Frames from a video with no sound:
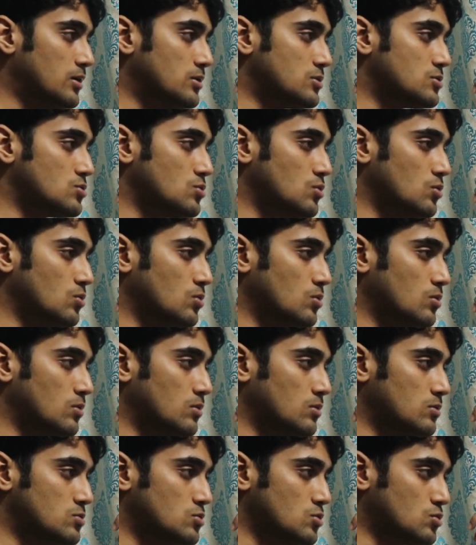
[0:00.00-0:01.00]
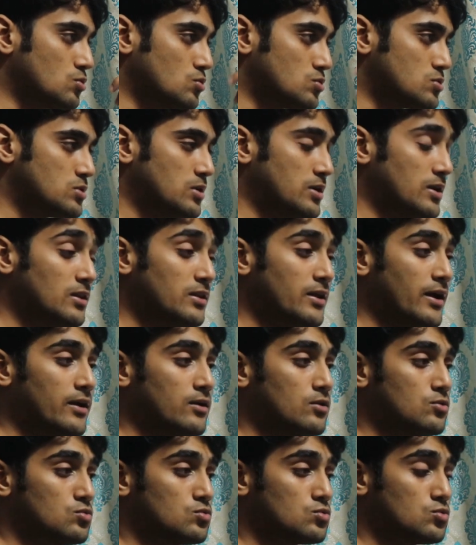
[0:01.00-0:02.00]
So to send
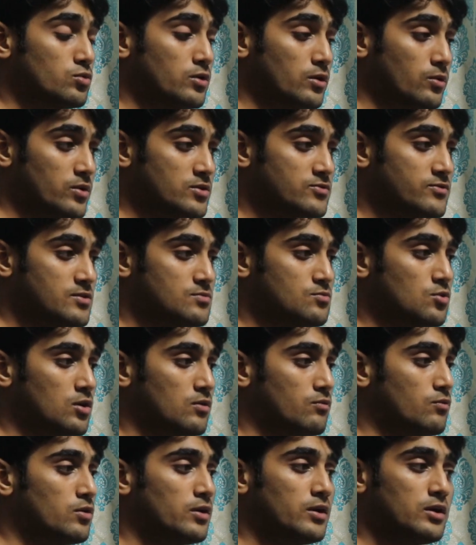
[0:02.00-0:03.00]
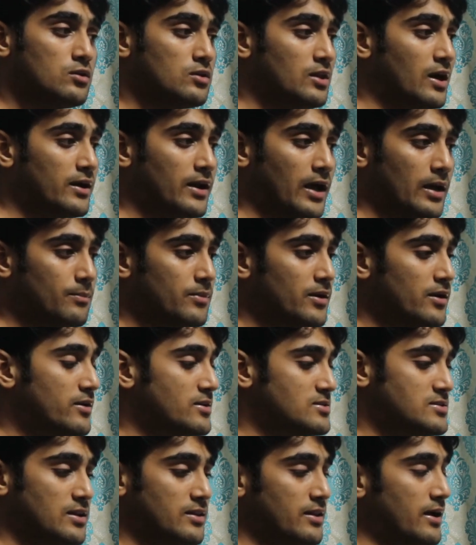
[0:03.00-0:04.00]
that, to request Facebook, it would need that IP
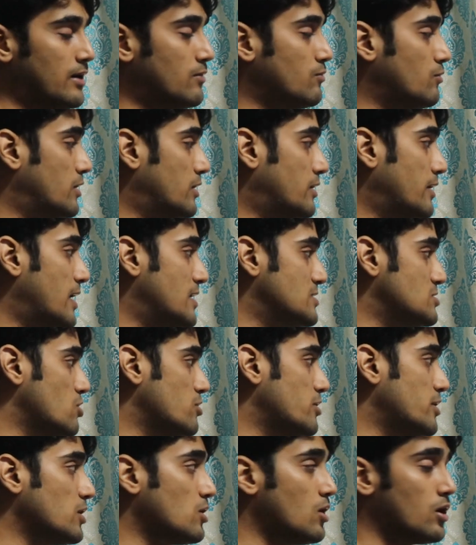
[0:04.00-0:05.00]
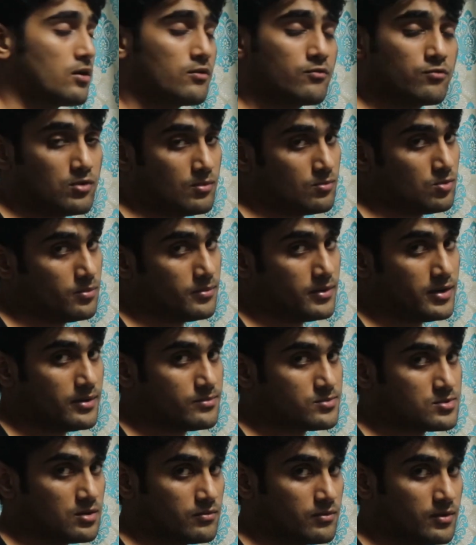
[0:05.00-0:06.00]
address, and that it has already gotten from domain
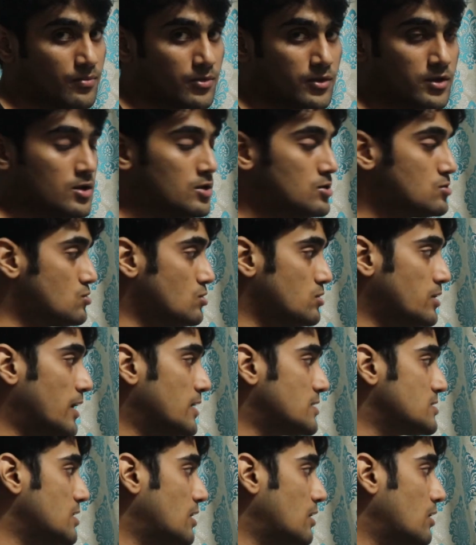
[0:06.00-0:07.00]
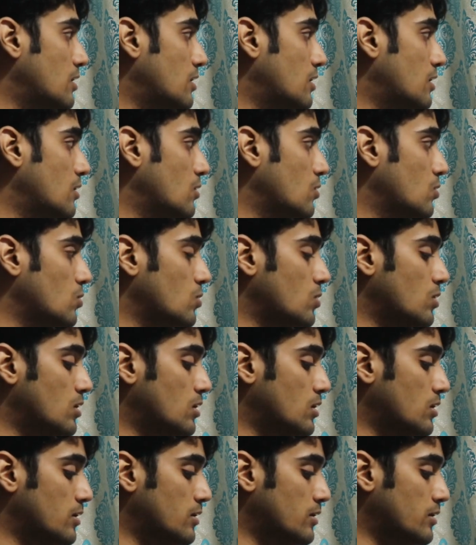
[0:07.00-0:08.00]
name server. So that's how
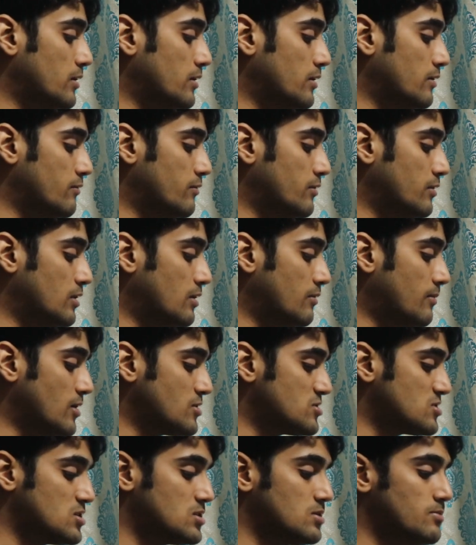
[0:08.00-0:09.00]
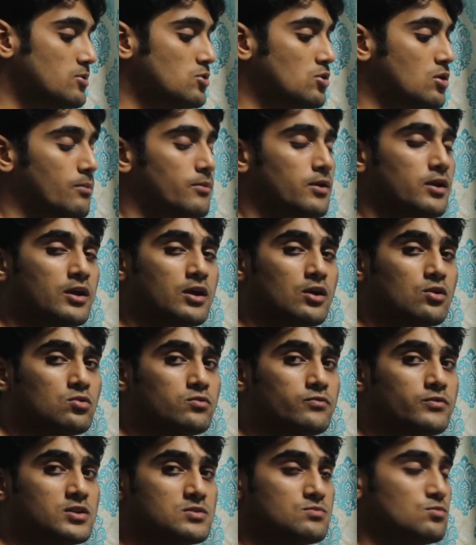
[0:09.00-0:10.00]
the browser is able to communicate
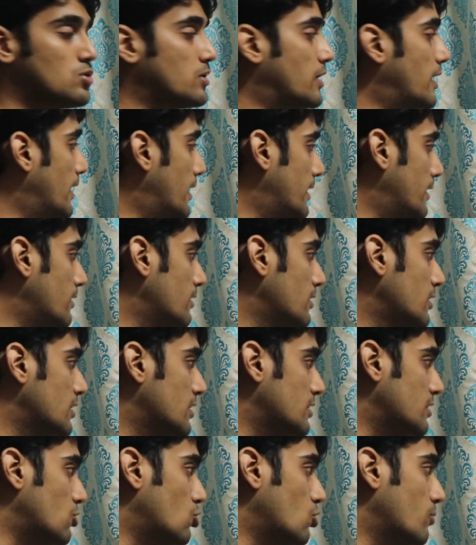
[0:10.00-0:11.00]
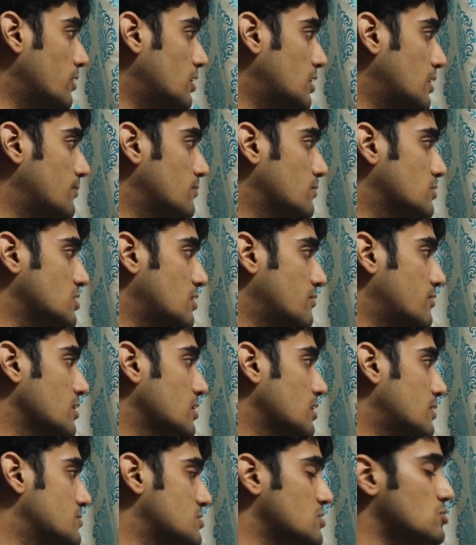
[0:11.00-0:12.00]
to Facebook, and the domain name server
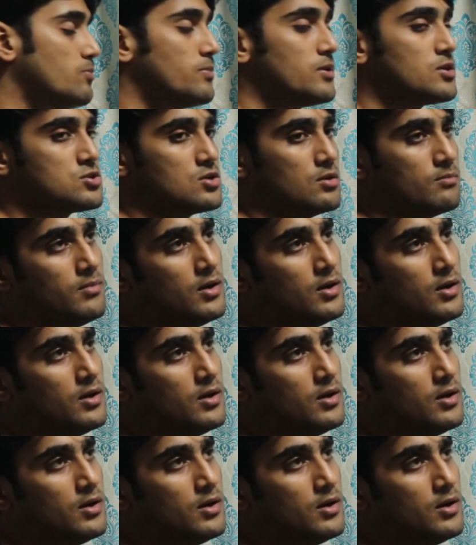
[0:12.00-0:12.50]
comes into picture.